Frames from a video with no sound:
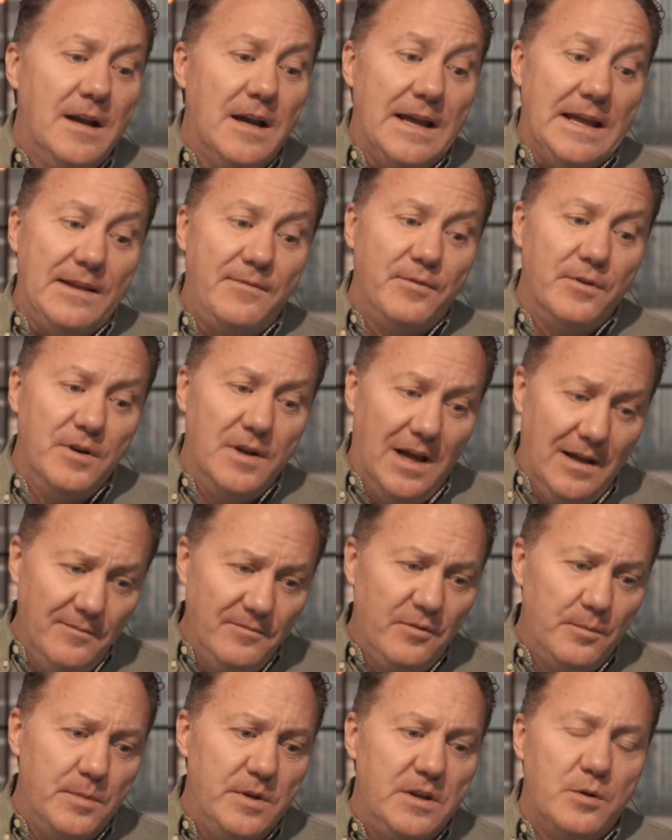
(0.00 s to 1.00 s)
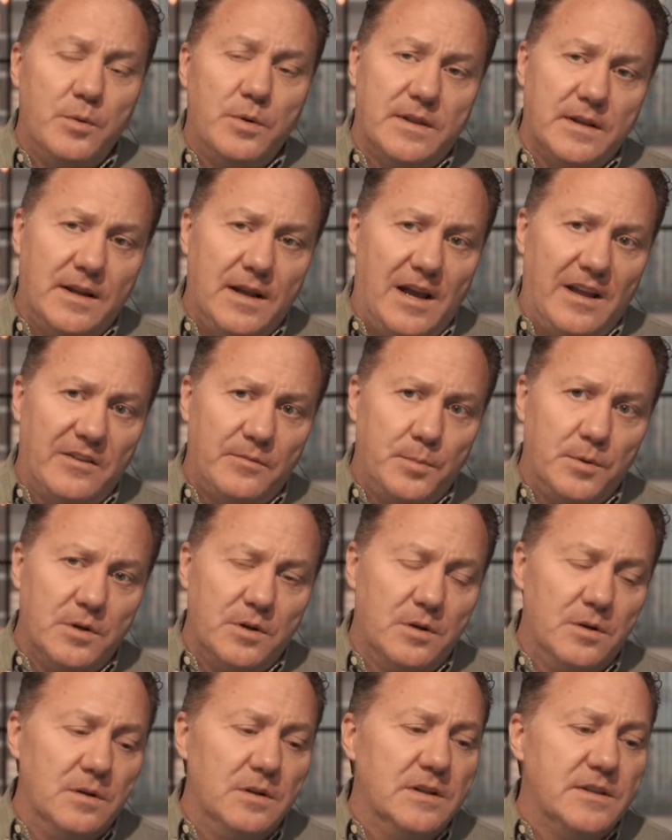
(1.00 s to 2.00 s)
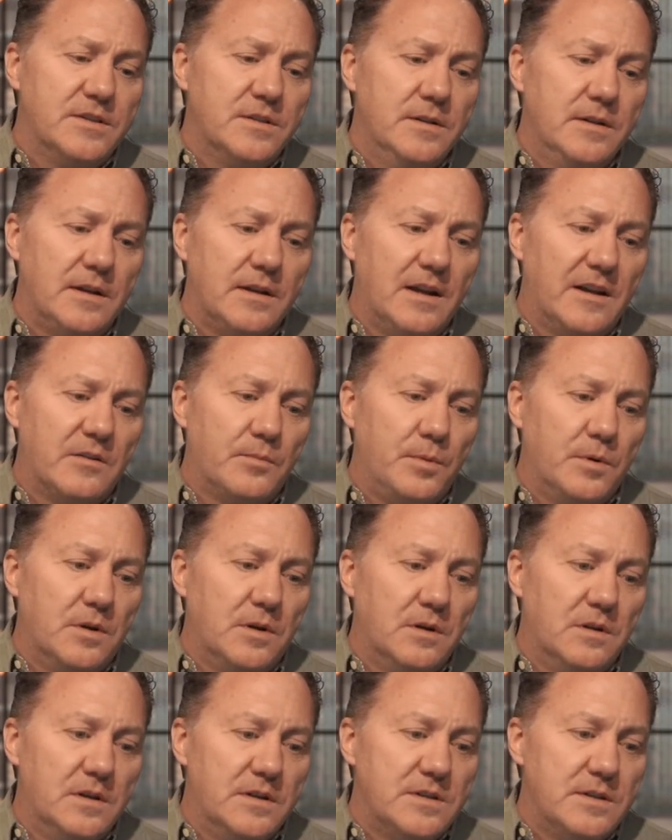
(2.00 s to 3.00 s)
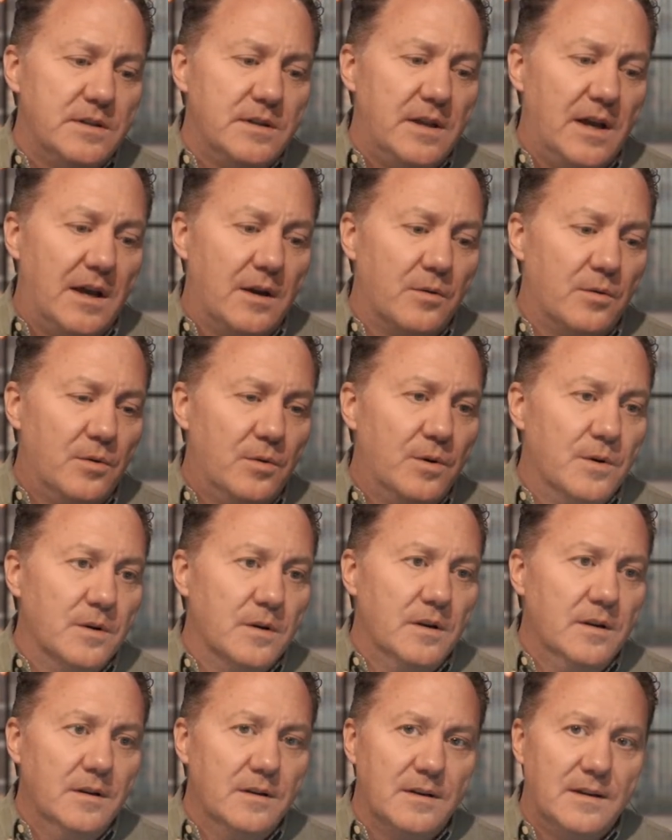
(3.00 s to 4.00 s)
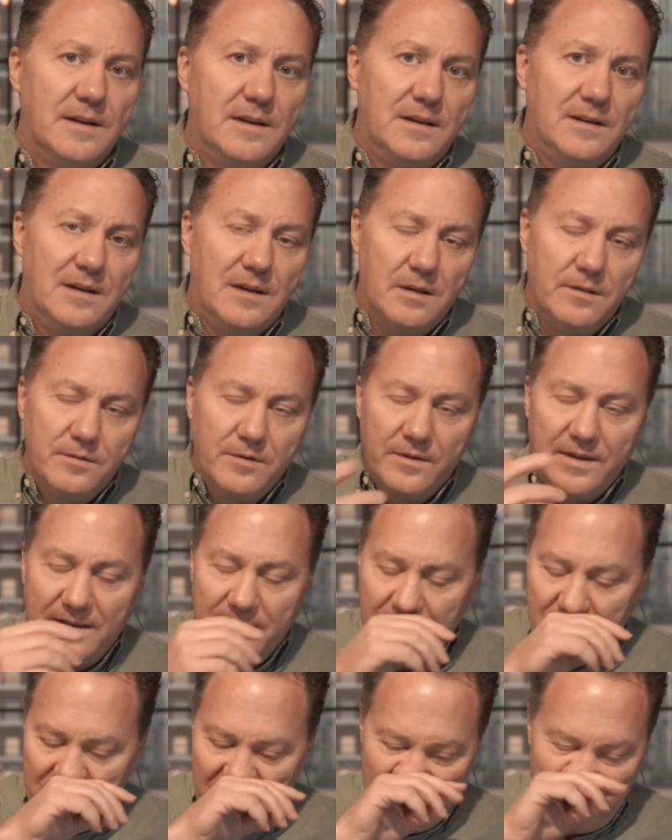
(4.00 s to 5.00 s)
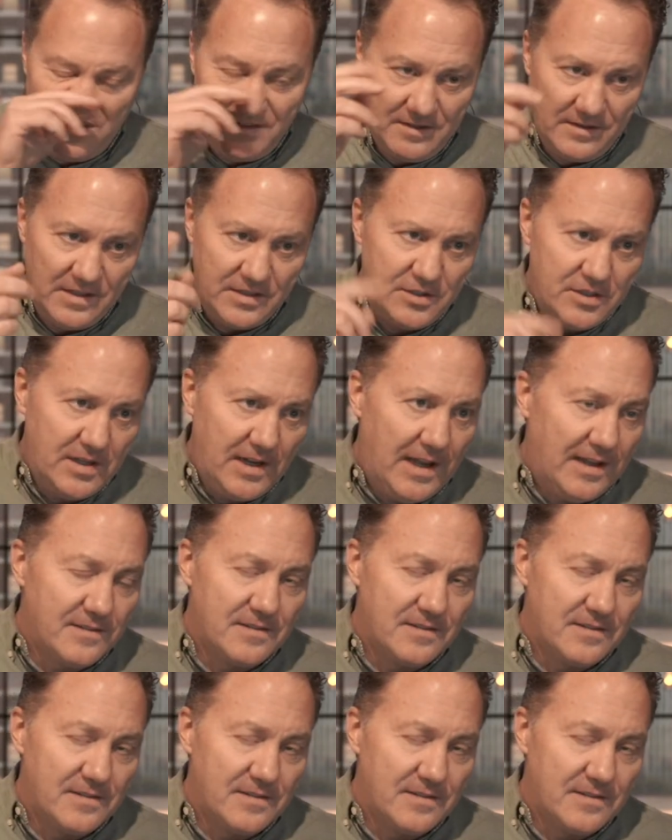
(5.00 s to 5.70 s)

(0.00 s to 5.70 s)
If you're not familiar with the Gospel Coalition at gospelcoalition.org, uh, I'll throw that in in the chat